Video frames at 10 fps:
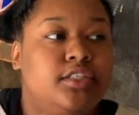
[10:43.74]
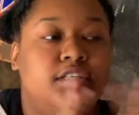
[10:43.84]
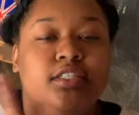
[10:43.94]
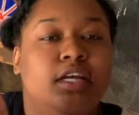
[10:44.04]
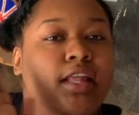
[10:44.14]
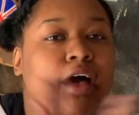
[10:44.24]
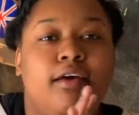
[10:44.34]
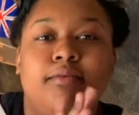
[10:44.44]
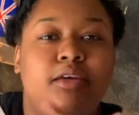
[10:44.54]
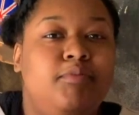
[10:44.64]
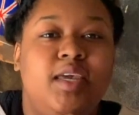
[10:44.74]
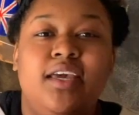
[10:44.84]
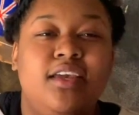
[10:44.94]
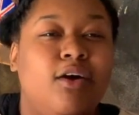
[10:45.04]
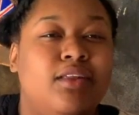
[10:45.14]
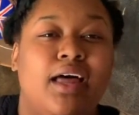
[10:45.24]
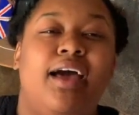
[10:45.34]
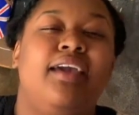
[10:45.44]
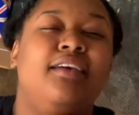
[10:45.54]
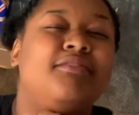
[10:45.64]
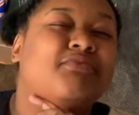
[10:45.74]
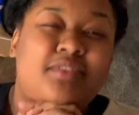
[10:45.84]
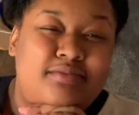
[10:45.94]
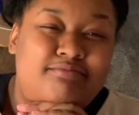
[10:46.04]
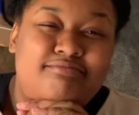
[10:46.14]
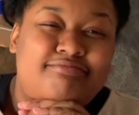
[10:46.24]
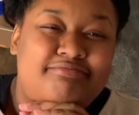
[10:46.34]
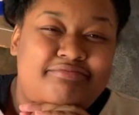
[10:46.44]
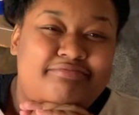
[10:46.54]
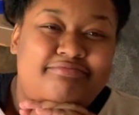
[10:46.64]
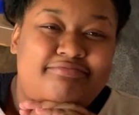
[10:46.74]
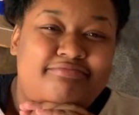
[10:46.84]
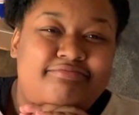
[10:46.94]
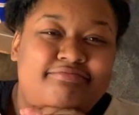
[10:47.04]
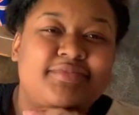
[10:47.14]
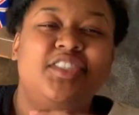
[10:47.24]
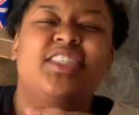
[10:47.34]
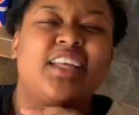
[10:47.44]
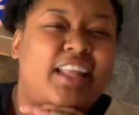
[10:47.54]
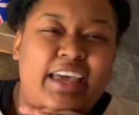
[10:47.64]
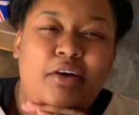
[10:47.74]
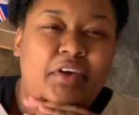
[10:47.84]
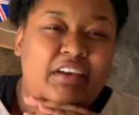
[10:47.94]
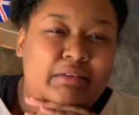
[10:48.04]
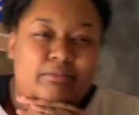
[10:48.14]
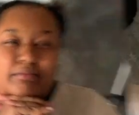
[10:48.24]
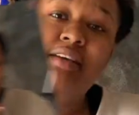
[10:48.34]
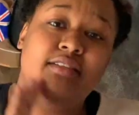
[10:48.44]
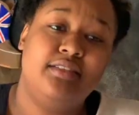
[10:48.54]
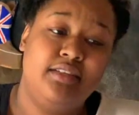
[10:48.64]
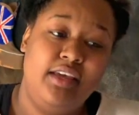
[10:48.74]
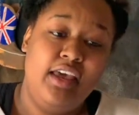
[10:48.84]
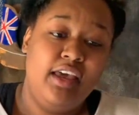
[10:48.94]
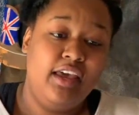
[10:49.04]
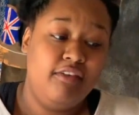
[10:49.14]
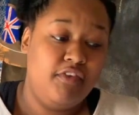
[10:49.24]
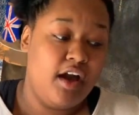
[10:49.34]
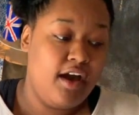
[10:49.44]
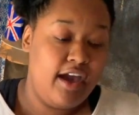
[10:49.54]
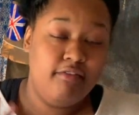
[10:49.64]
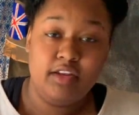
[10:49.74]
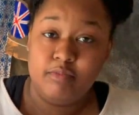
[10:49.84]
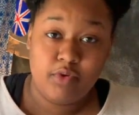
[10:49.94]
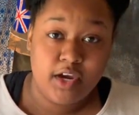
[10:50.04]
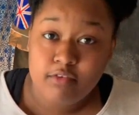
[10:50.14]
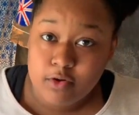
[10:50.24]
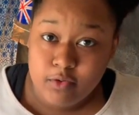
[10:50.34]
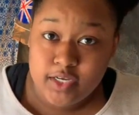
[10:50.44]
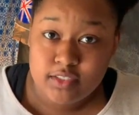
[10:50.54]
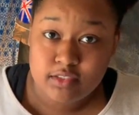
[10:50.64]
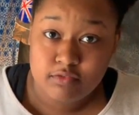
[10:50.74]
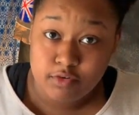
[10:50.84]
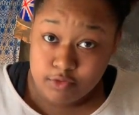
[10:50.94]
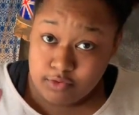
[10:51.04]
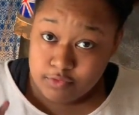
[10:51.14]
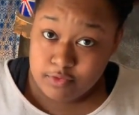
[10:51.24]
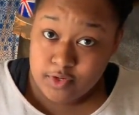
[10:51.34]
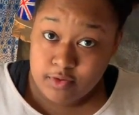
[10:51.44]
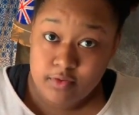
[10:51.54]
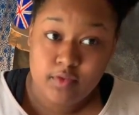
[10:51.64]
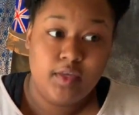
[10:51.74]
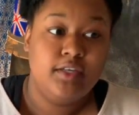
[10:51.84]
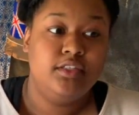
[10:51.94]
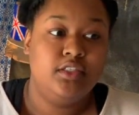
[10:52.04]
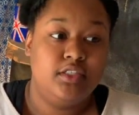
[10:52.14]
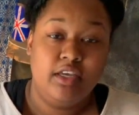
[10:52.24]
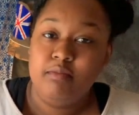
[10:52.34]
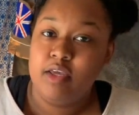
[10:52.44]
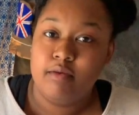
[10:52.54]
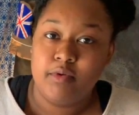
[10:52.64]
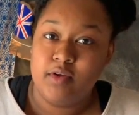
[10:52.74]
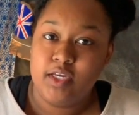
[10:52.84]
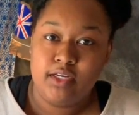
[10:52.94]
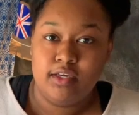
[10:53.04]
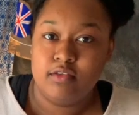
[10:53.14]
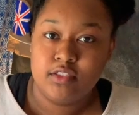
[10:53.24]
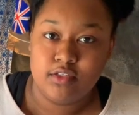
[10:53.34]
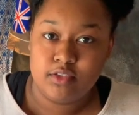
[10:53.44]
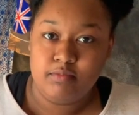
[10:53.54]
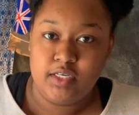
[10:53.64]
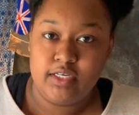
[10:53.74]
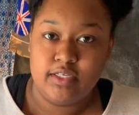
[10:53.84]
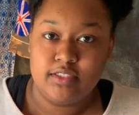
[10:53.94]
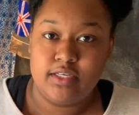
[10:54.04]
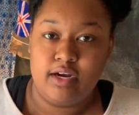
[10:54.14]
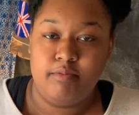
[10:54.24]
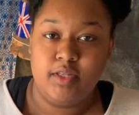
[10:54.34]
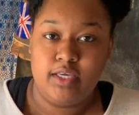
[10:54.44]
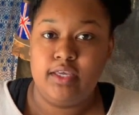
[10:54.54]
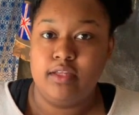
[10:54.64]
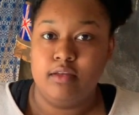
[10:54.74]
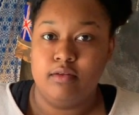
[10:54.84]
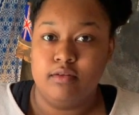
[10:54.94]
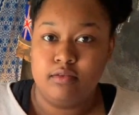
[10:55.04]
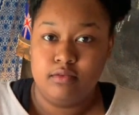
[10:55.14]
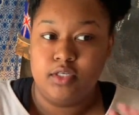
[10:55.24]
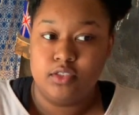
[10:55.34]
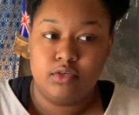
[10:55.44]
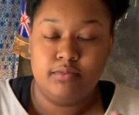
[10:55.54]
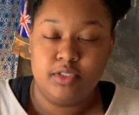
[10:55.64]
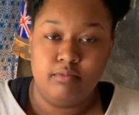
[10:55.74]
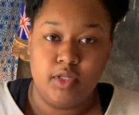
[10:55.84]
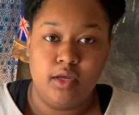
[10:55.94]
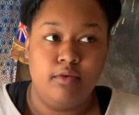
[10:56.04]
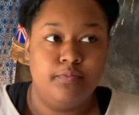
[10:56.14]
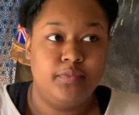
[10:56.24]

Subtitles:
Just allow him to be in your life. Just allow him. If y'all have any prayer requests, for real, just hit me up on any of the social medias that I'm going to link in the description below.